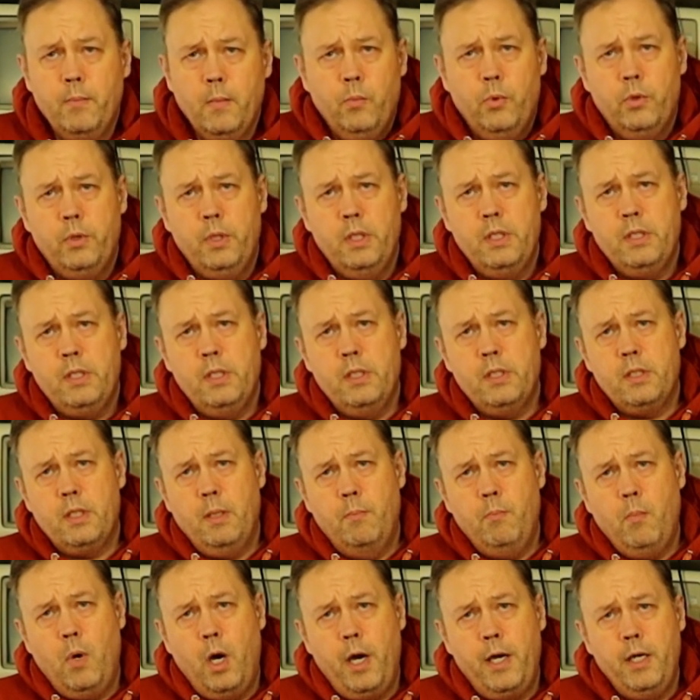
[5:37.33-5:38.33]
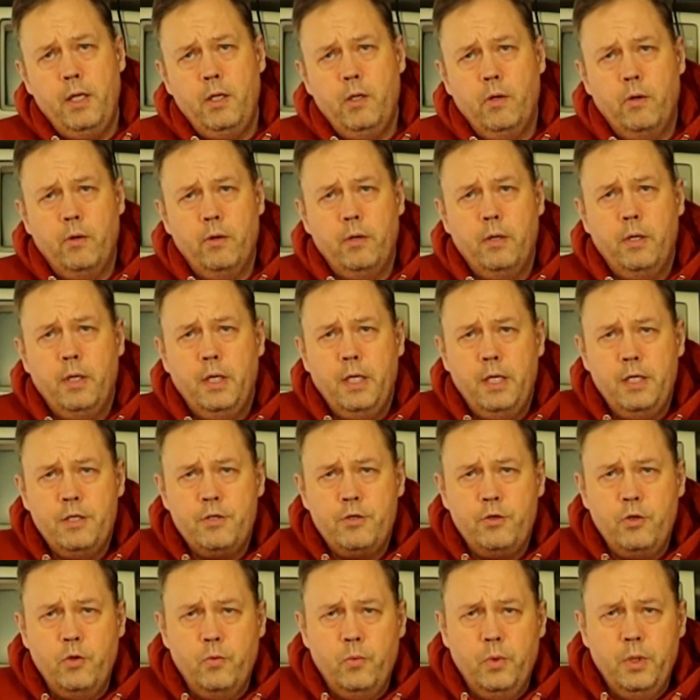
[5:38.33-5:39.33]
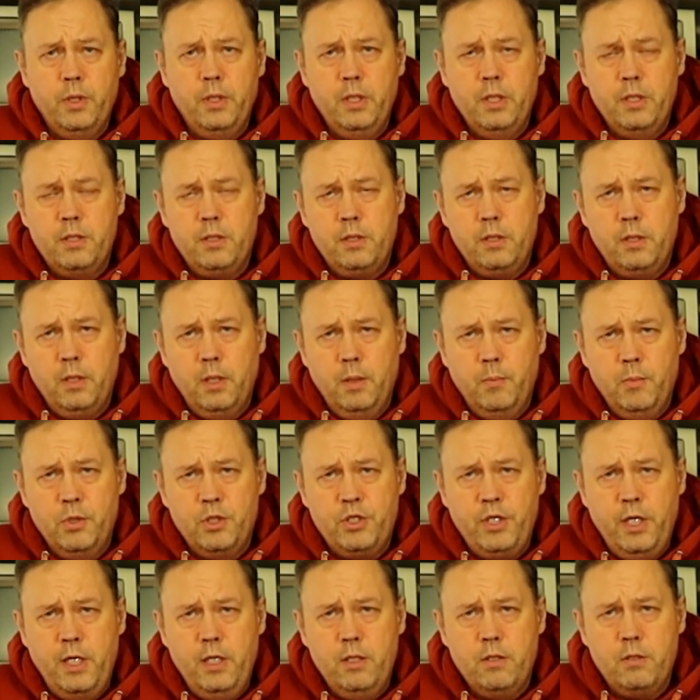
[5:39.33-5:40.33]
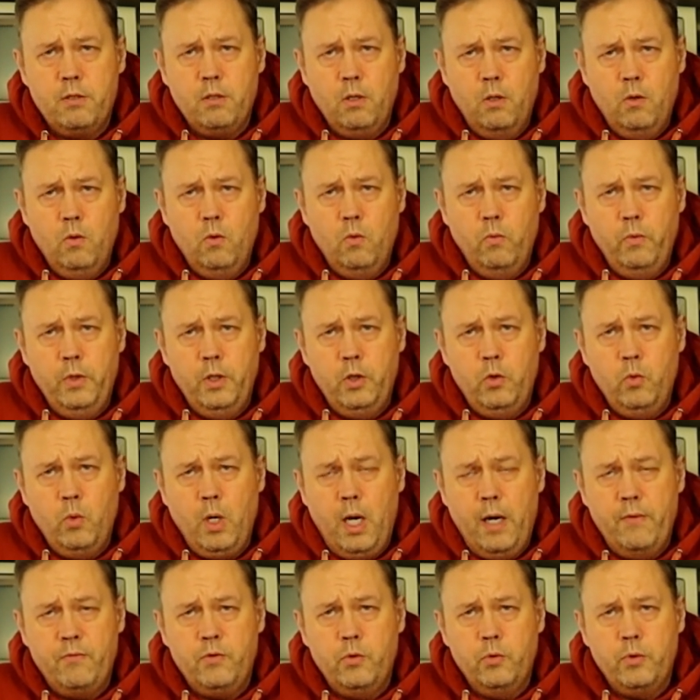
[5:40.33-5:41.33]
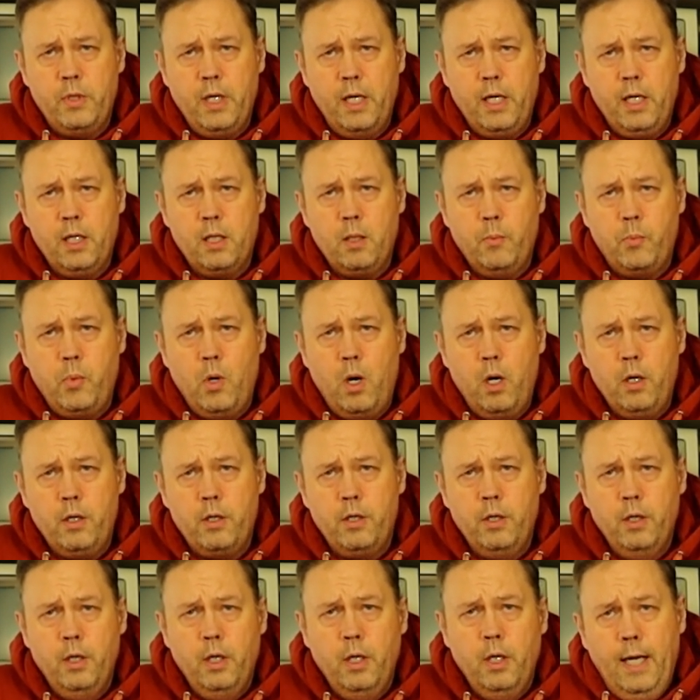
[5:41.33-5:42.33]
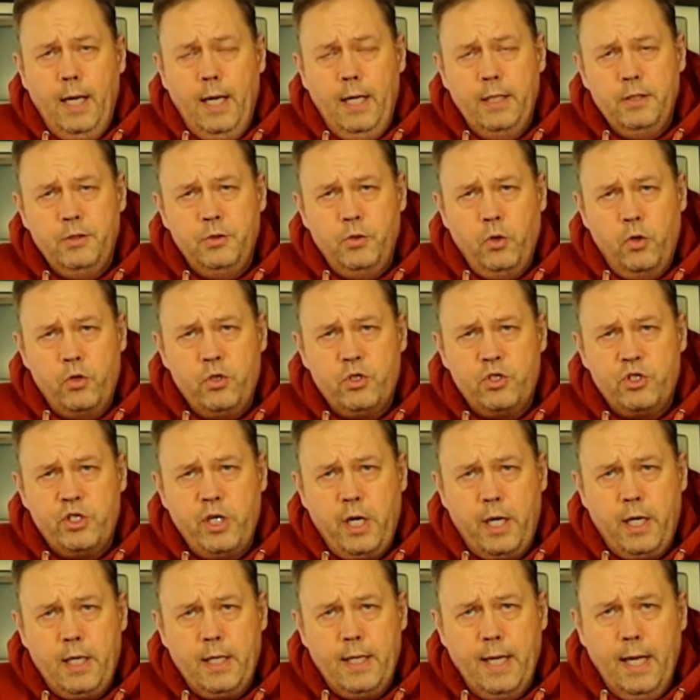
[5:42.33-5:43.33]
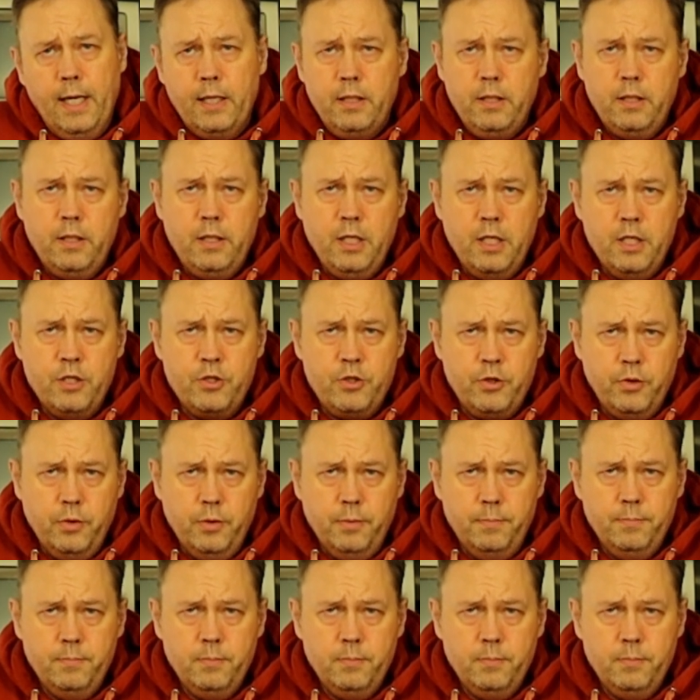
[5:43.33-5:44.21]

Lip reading: But this is a minor issue with this machine, so we do have to take it apart and just check that issue.